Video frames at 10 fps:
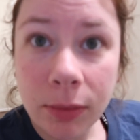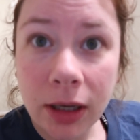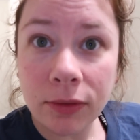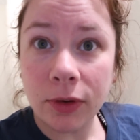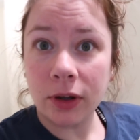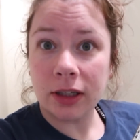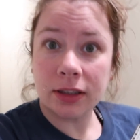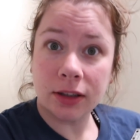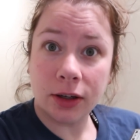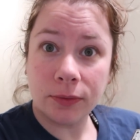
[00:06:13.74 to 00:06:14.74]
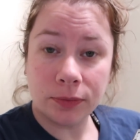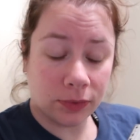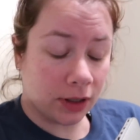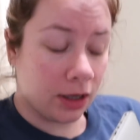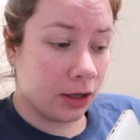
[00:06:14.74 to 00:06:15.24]
Am I in focus? No.
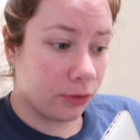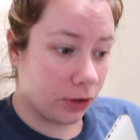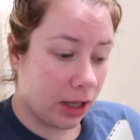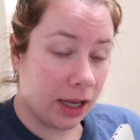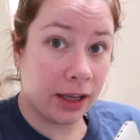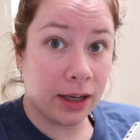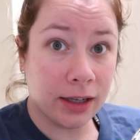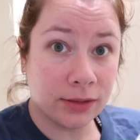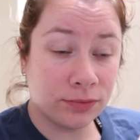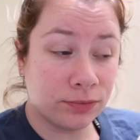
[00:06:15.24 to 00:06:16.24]
For like